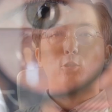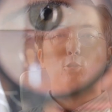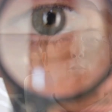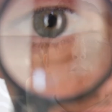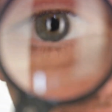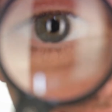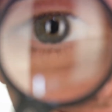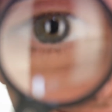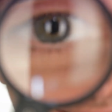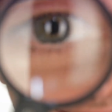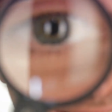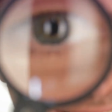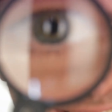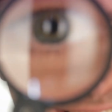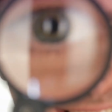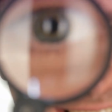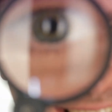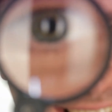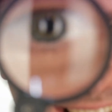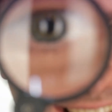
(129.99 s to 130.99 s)
try to
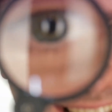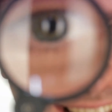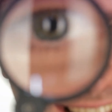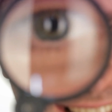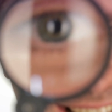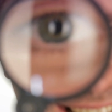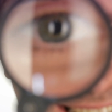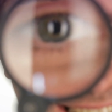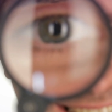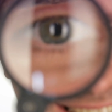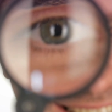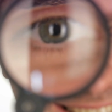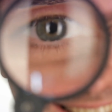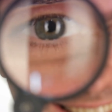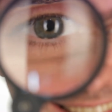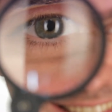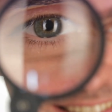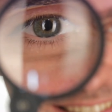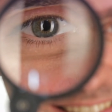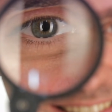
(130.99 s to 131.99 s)
find if there are any
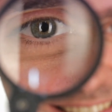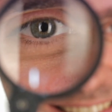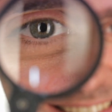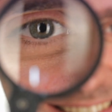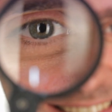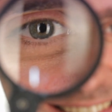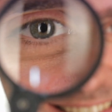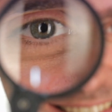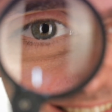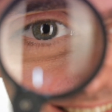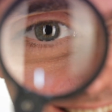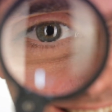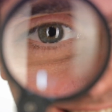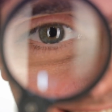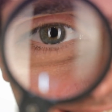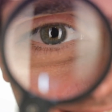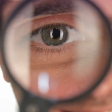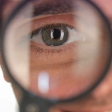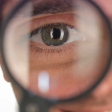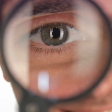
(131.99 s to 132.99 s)
differences, as the
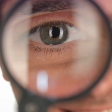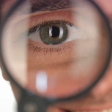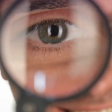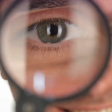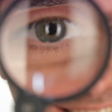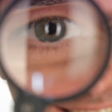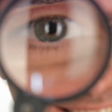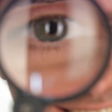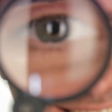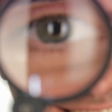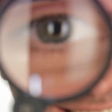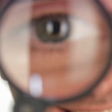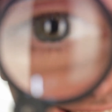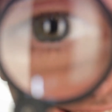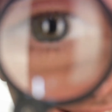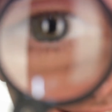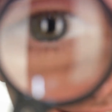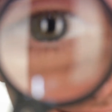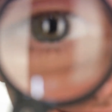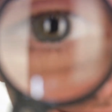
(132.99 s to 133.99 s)
world is always
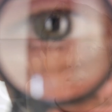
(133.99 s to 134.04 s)
changing.